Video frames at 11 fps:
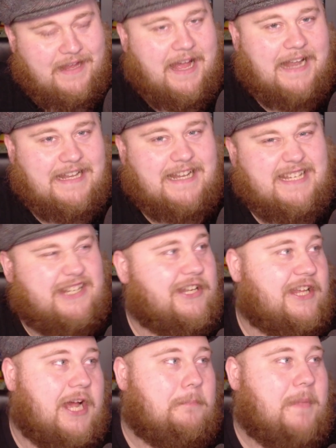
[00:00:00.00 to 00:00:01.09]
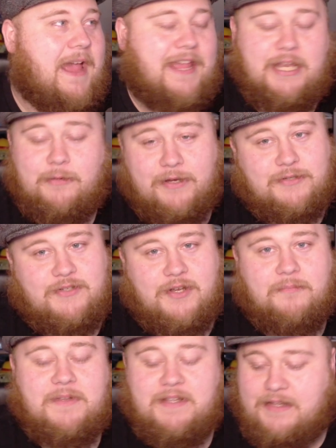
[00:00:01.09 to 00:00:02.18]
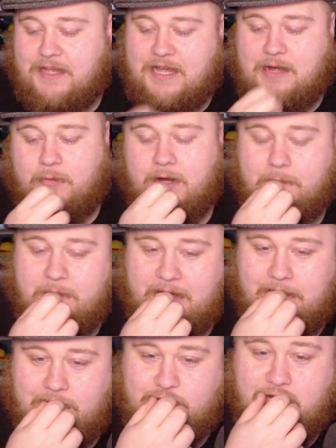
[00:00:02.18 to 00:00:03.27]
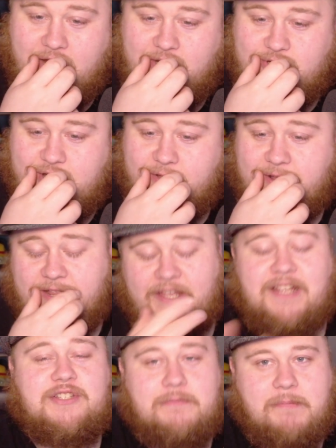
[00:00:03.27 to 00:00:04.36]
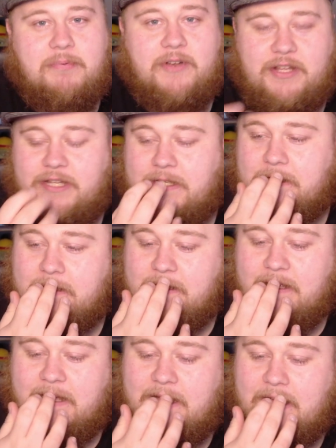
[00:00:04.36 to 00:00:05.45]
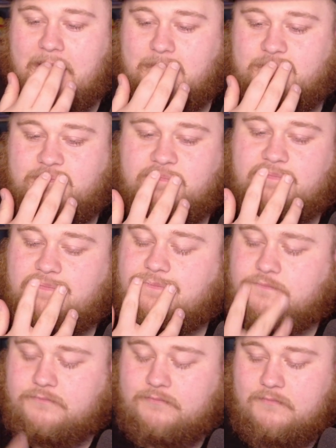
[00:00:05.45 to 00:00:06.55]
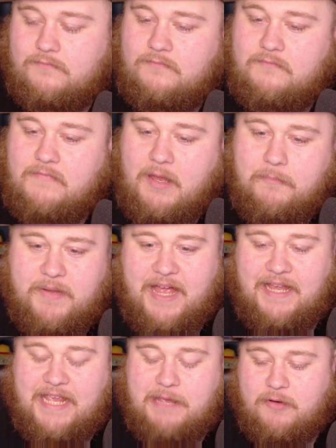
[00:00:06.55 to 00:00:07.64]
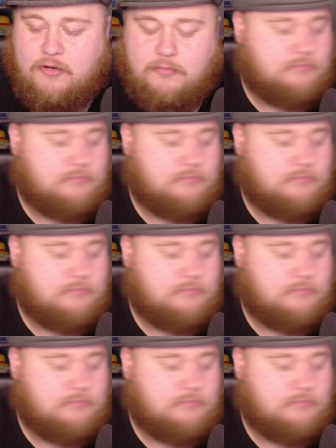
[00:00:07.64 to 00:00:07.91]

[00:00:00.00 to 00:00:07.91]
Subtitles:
needed to cut back anyway. So we are making a change there that I think is gonna be pretty good. But yeah, I came home.